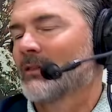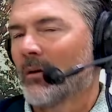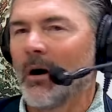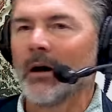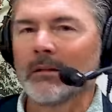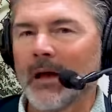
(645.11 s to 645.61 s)
So
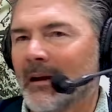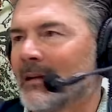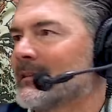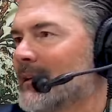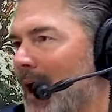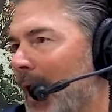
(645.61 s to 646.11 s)
online
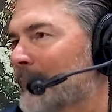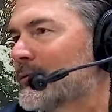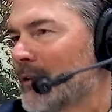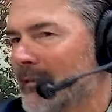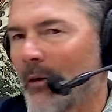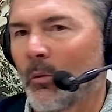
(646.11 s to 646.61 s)
is an
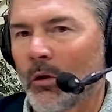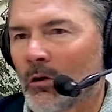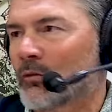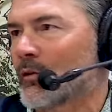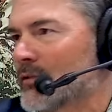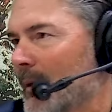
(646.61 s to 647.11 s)
option that
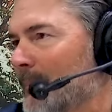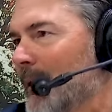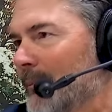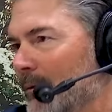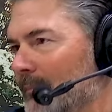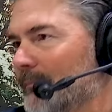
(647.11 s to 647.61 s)
works for some people.